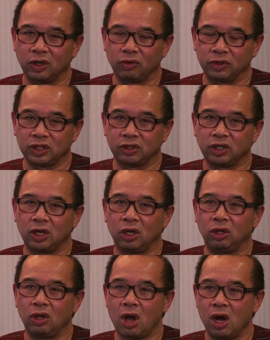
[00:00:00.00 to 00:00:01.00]
to result in a
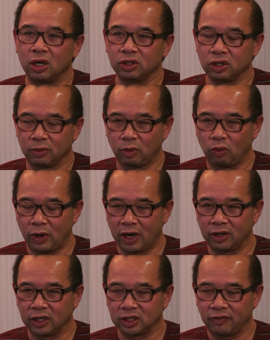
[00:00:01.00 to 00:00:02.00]
long-term
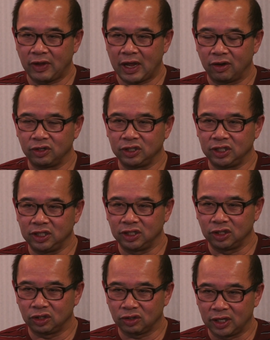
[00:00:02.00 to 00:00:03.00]
awareness of how
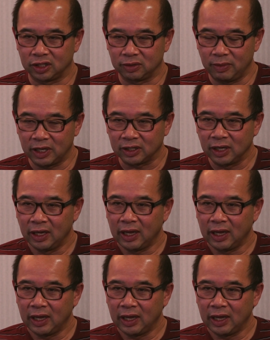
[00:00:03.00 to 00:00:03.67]
diseases transmit